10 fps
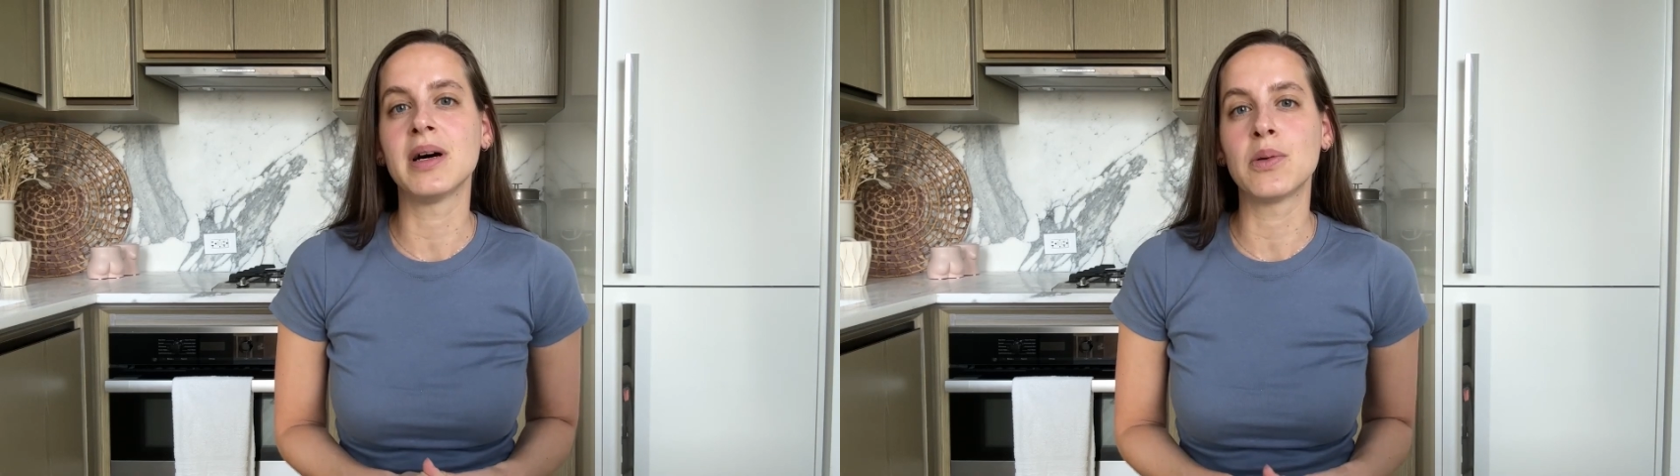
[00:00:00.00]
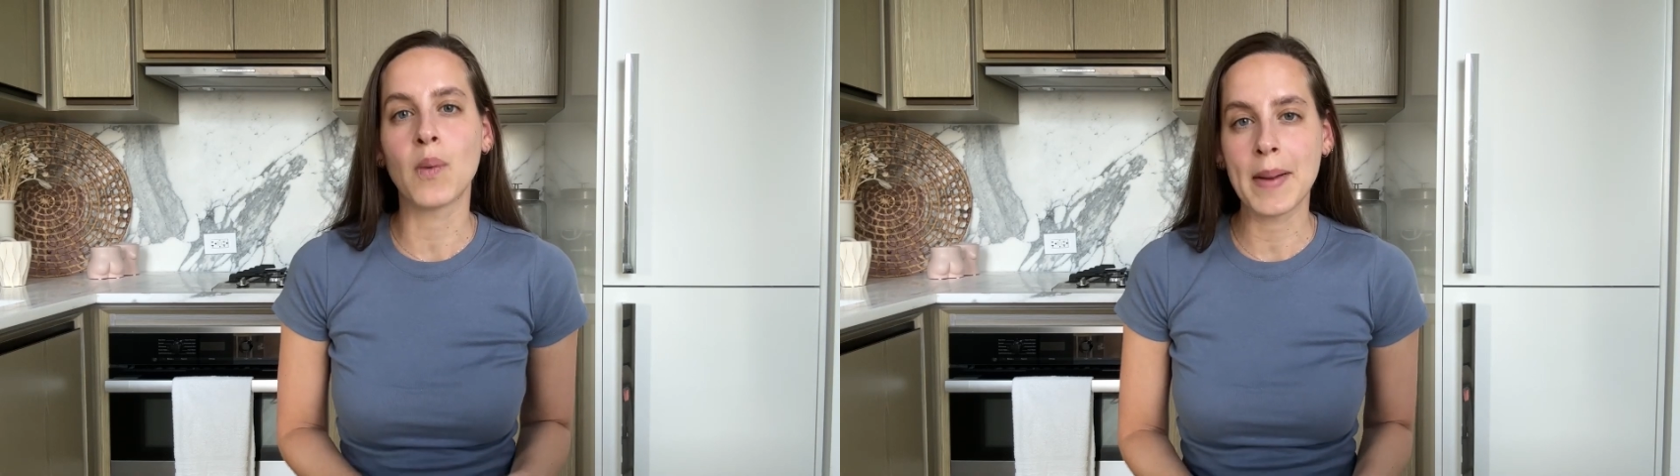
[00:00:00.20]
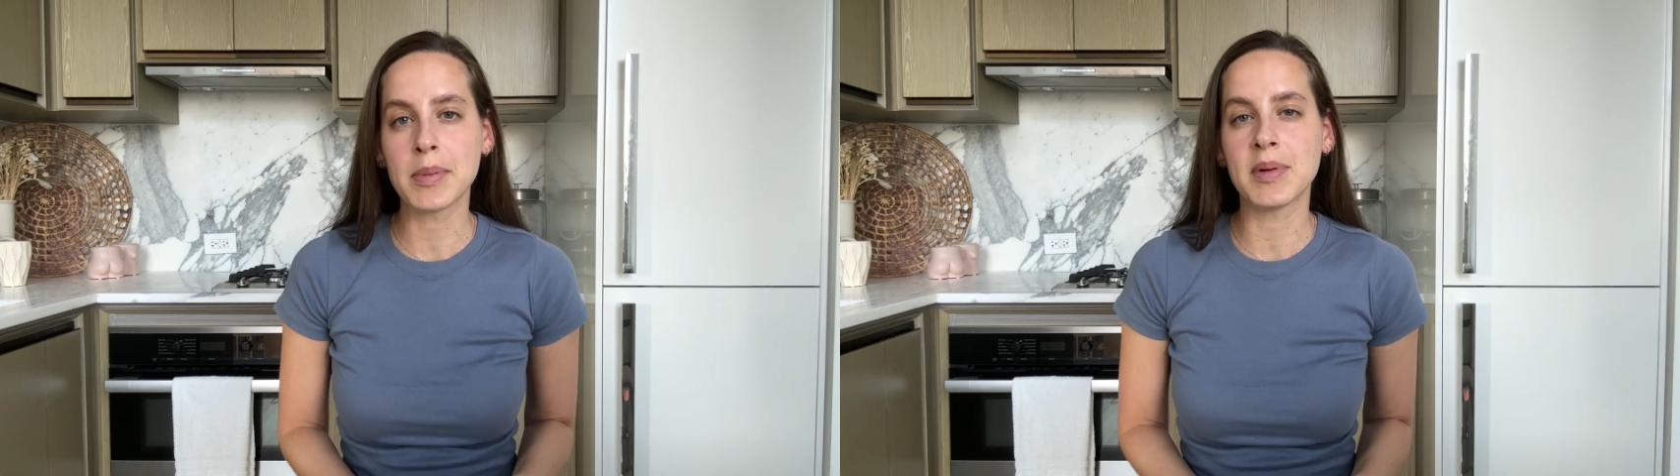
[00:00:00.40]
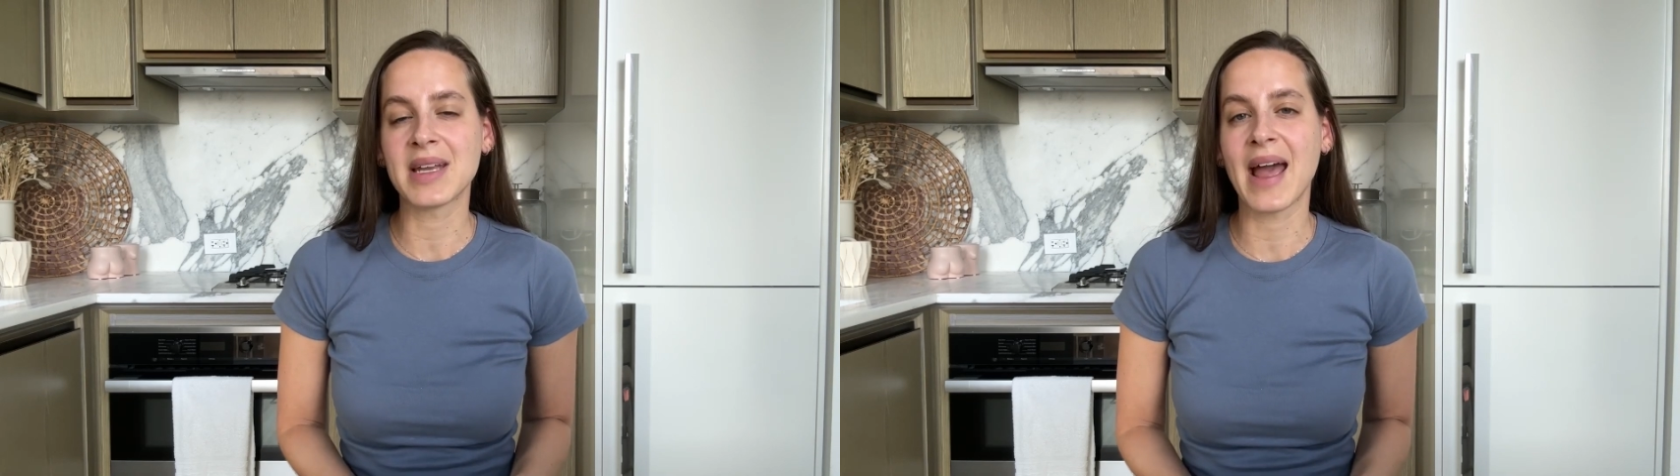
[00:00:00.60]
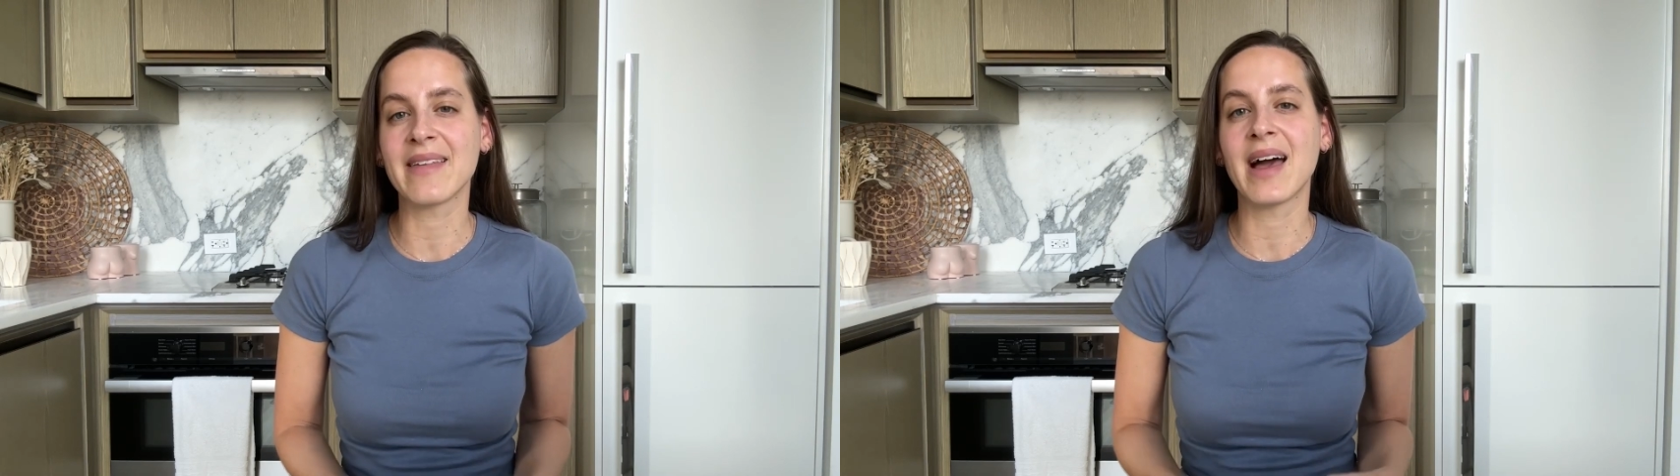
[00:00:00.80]
and wipeable
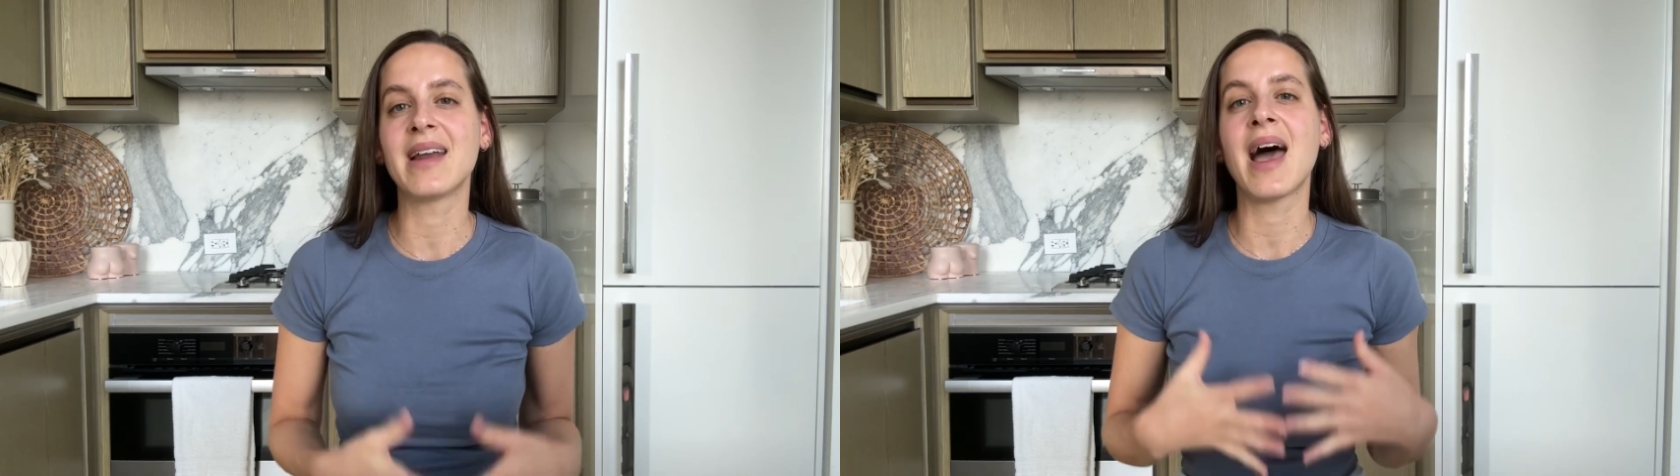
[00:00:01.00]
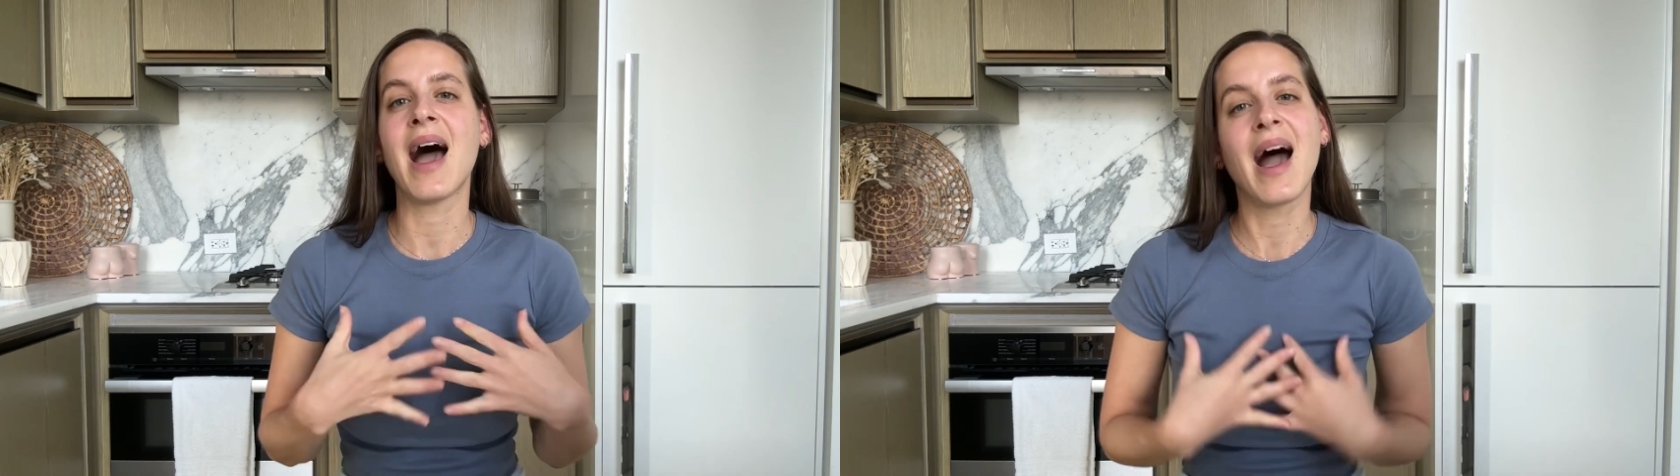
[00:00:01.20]
nylon.